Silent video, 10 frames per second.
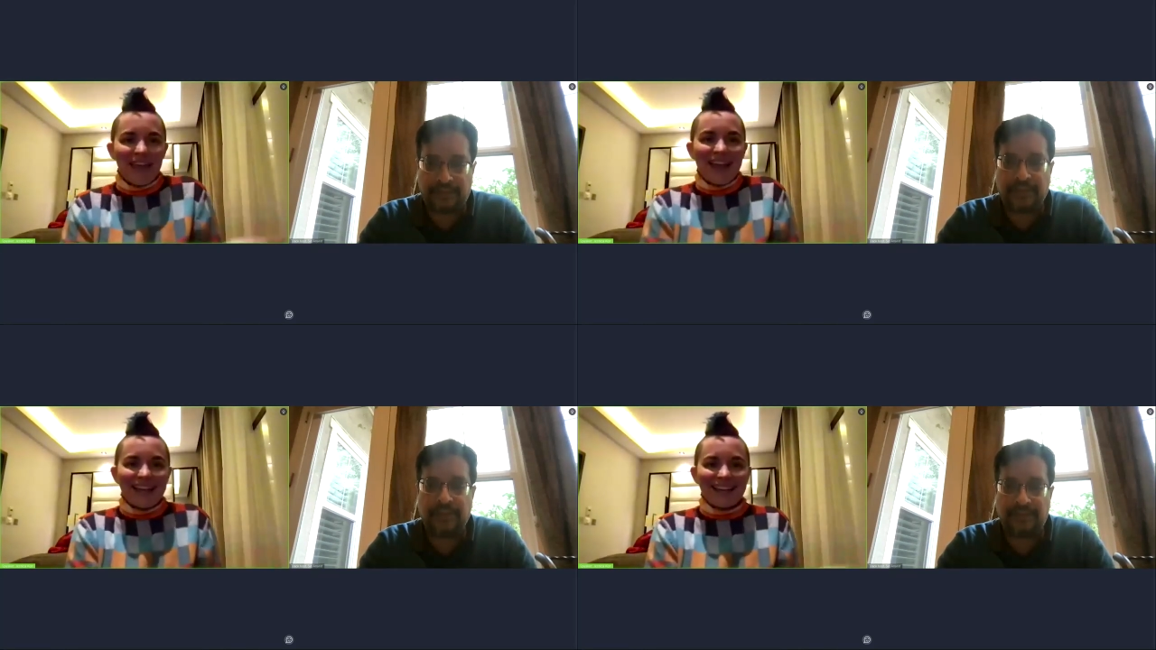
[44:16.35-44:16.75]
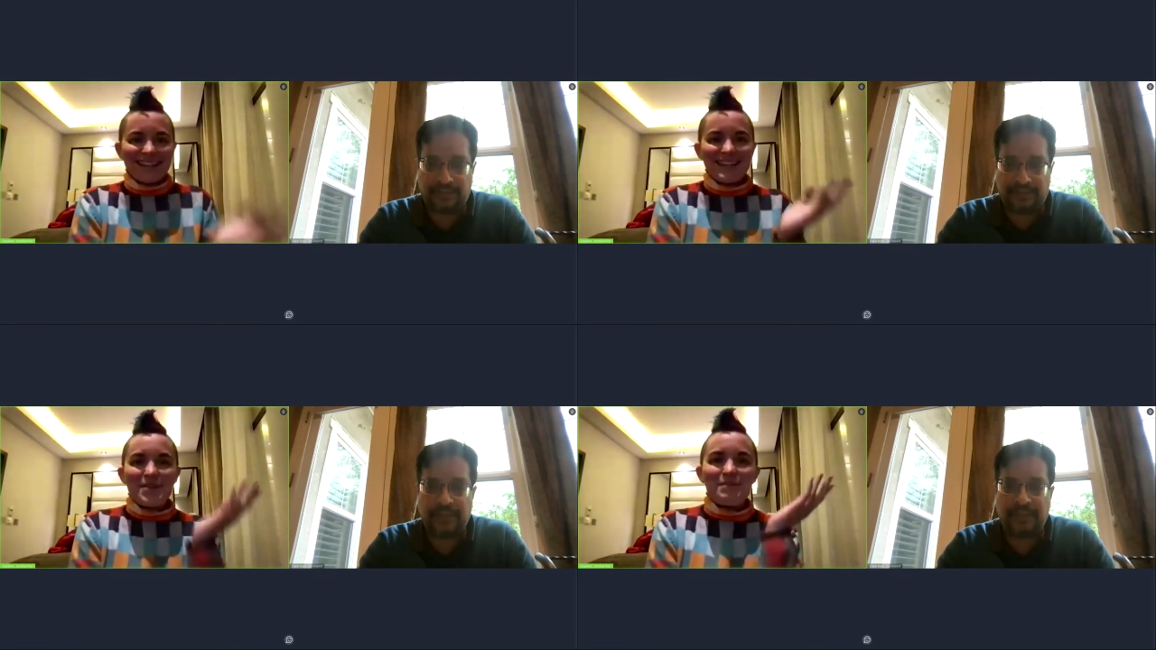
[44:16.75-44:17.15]
Speaker 1: for like
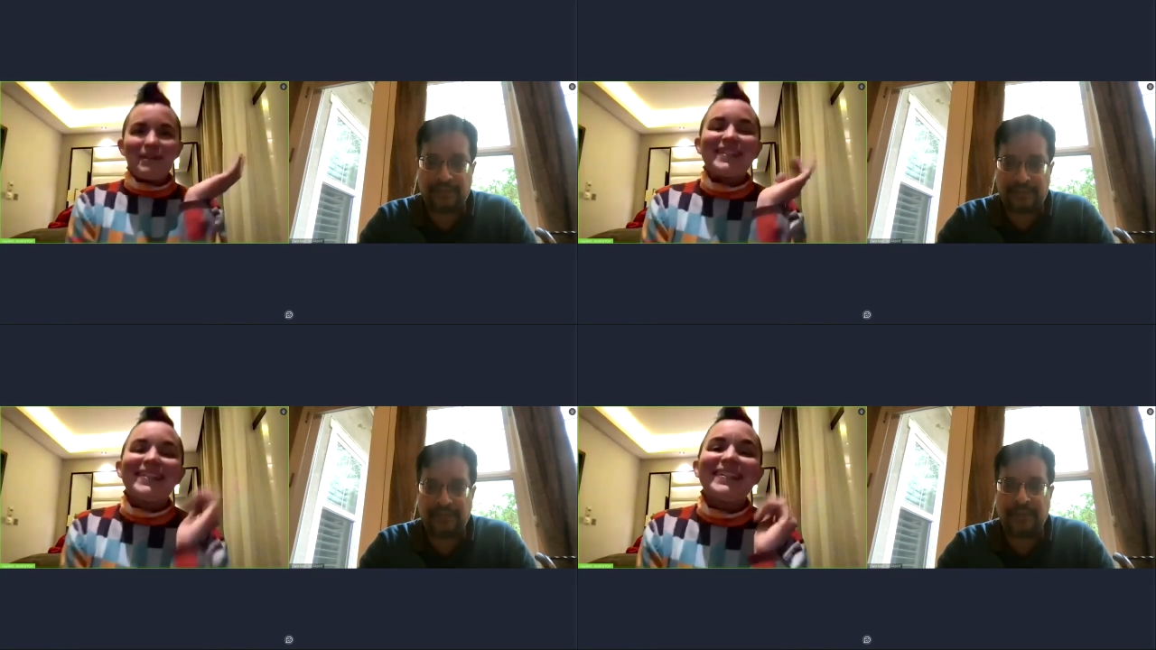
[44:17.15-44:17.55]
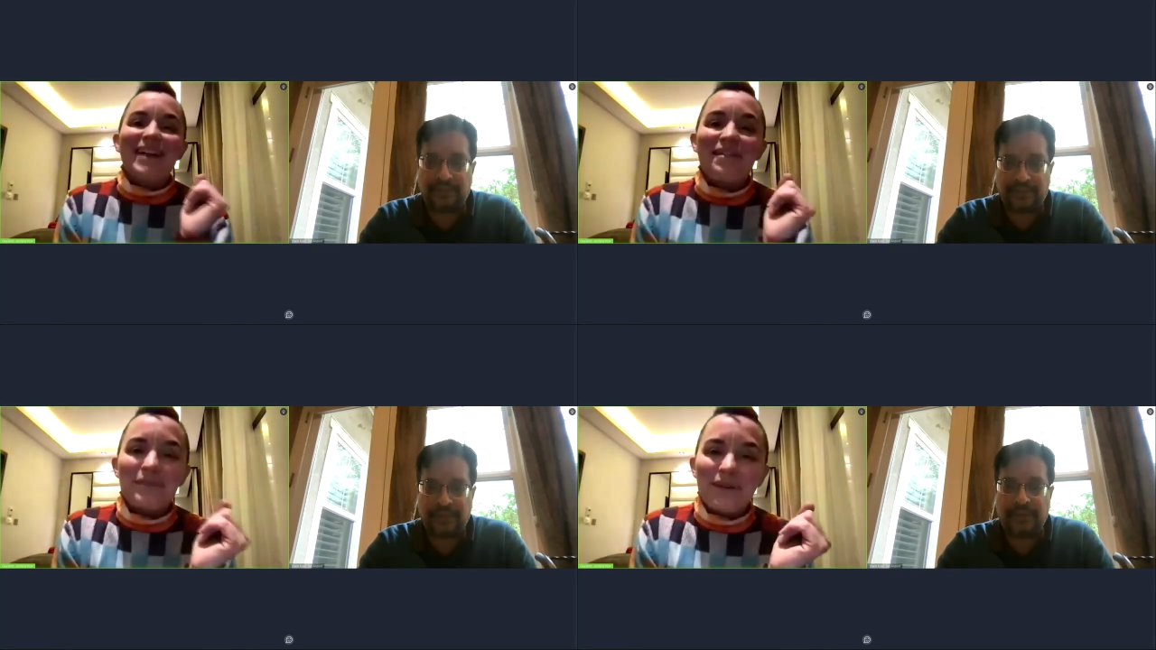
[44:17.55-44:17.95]

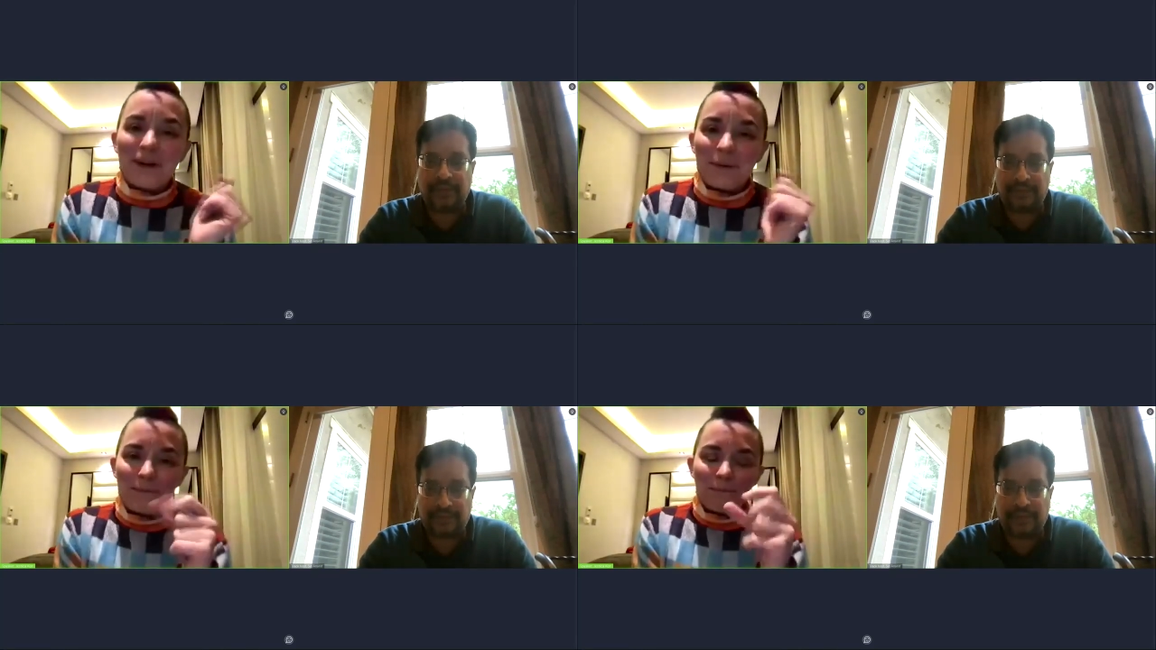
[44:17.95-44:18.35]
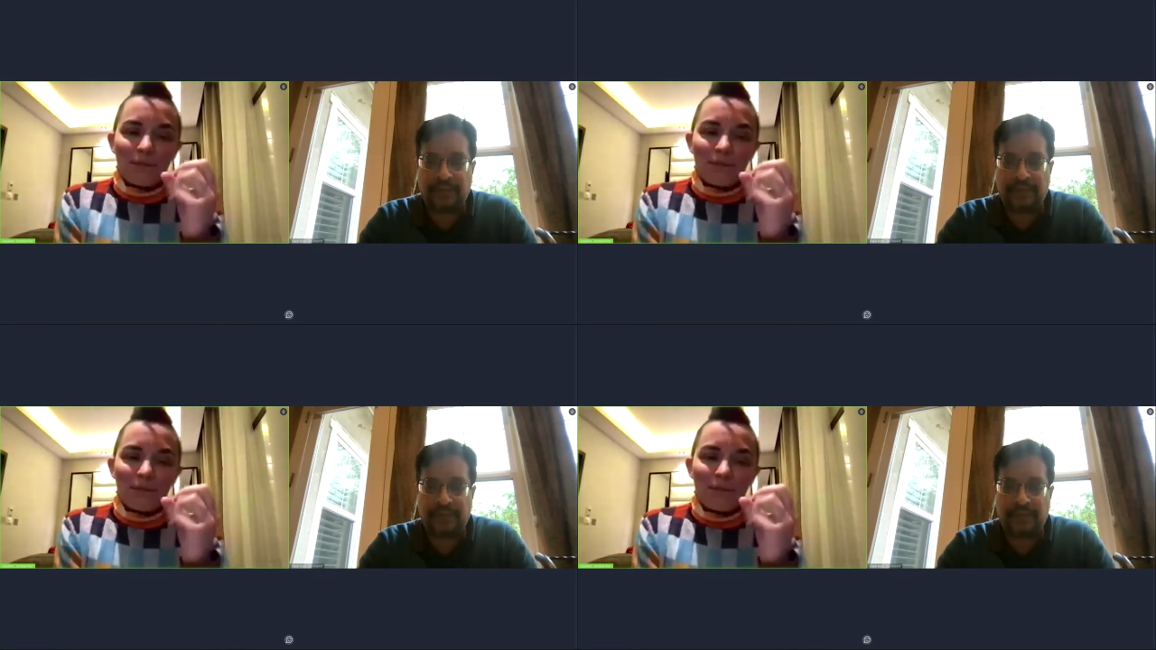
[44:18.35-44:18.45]
business software.